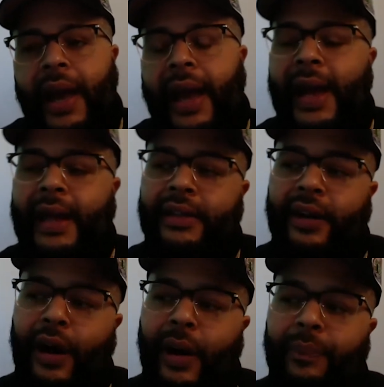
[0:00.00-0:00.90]
Yeah.
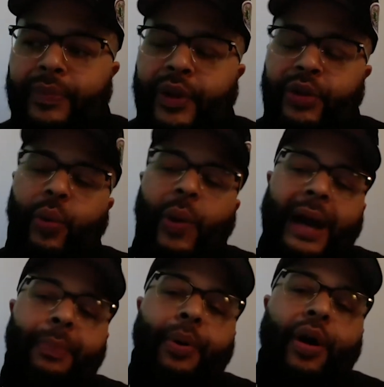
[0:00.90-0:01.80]
And the
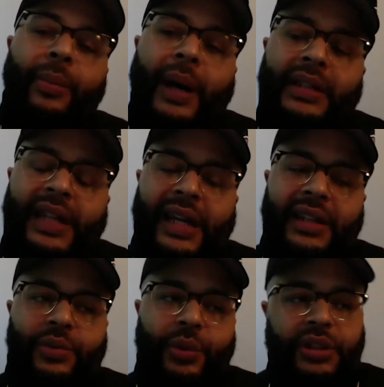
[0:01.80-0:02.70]
whack part about that
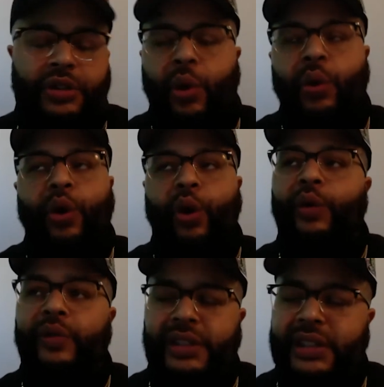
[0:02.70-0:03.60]
is with this whole
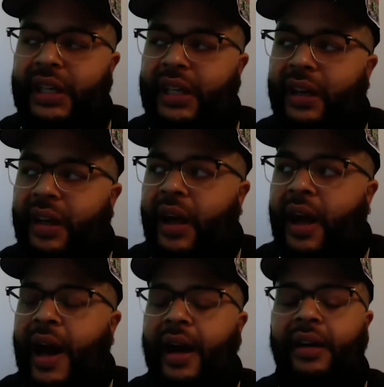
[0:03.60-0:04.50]
COVID thing,
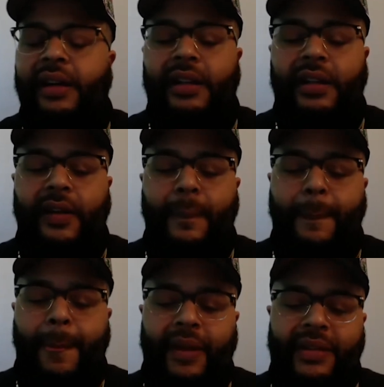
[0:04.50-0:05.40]
I couldn't
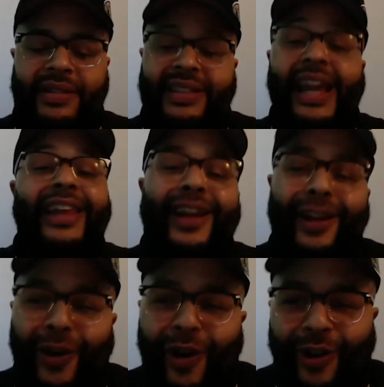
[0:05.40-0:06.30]
stay
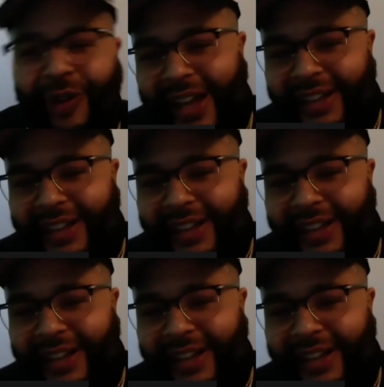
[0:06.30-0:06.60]
there long, right?